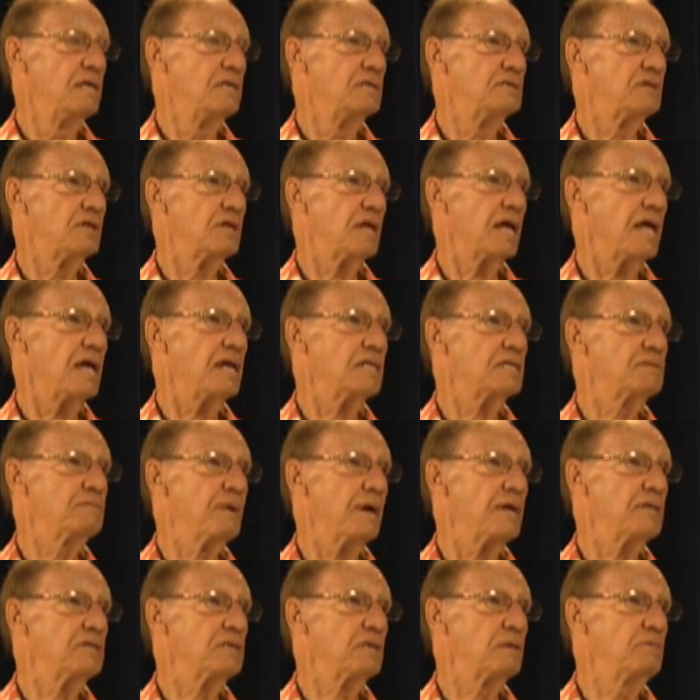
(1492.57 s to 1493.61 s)
So they had a
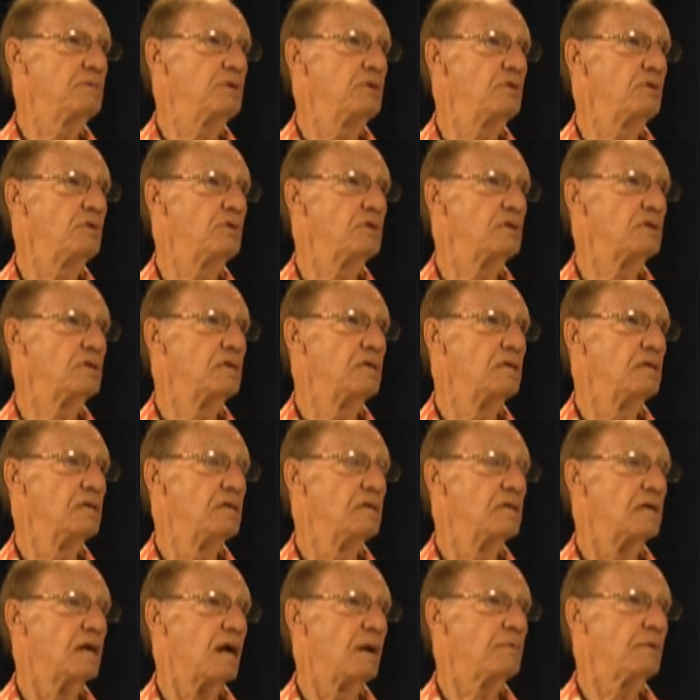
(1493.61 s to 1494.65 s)
special mule,
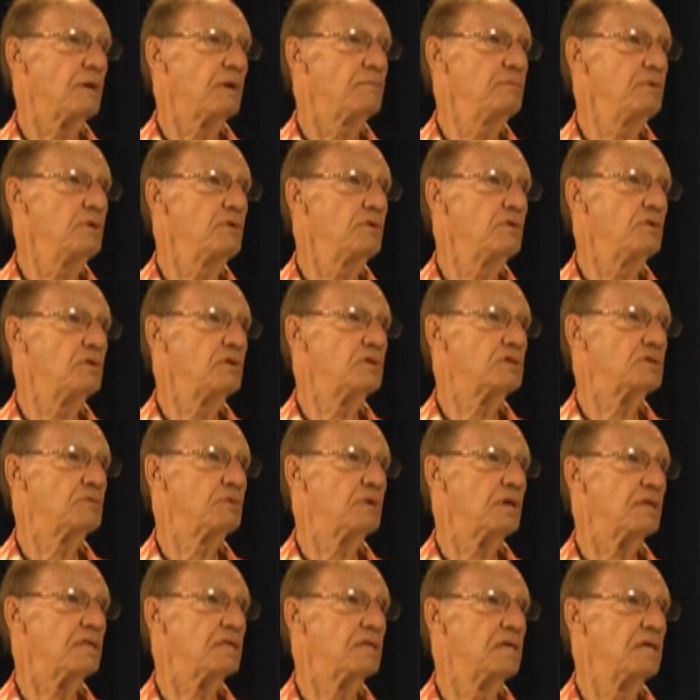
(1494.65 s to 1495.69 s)
couple of mules
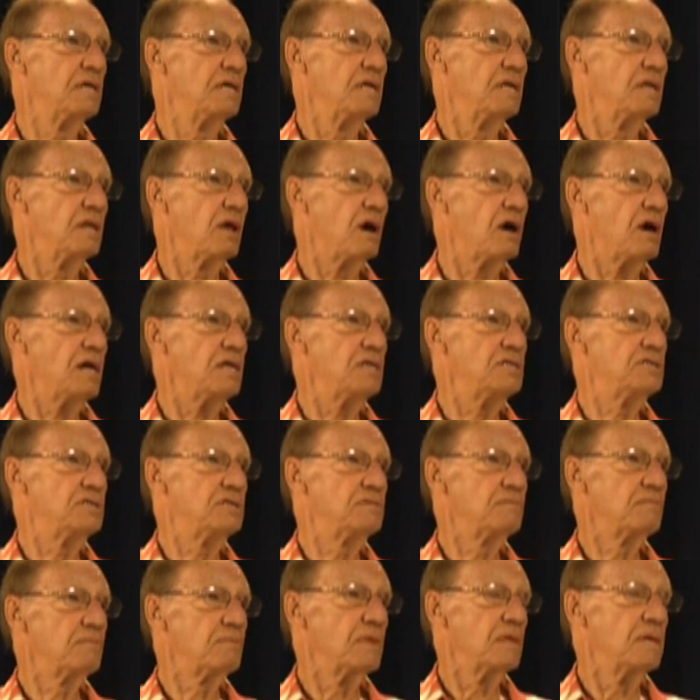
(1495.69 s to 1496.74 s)
with large
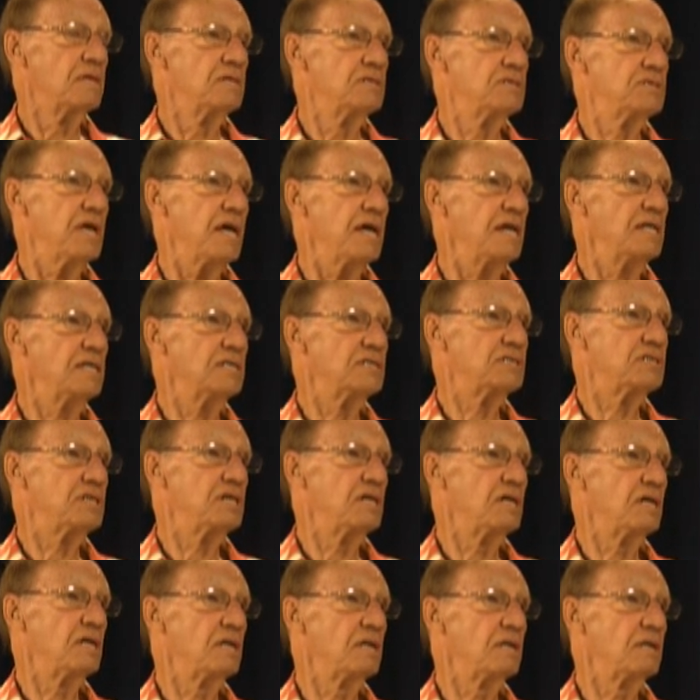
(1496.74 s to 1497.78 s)
stainless
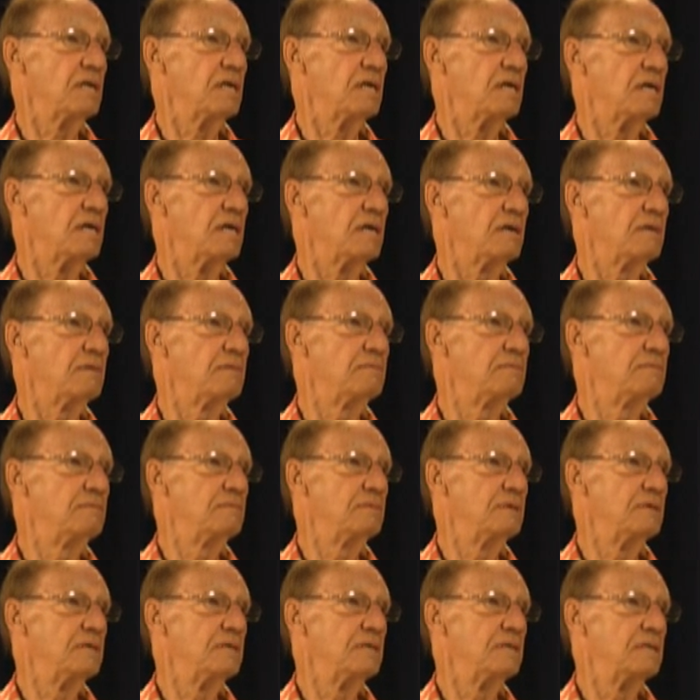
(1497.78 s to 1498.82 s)
steel uh,
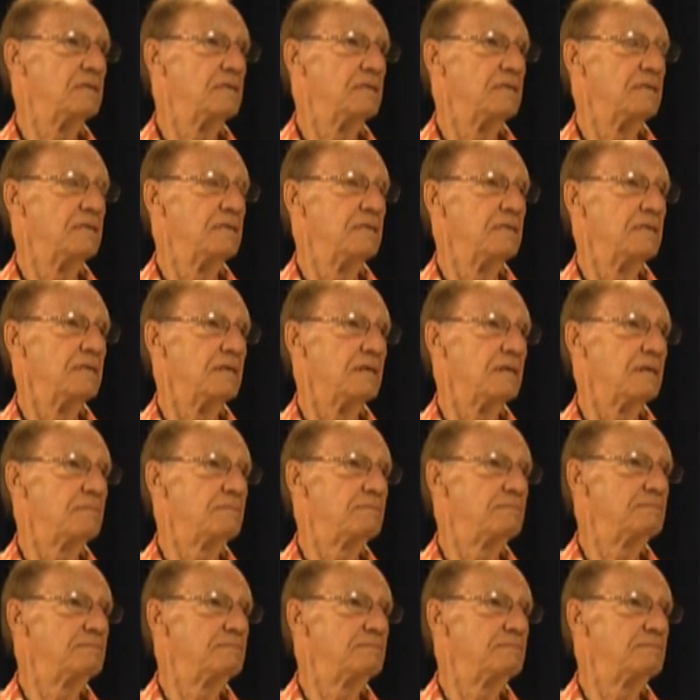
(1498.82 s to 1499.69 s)
uh,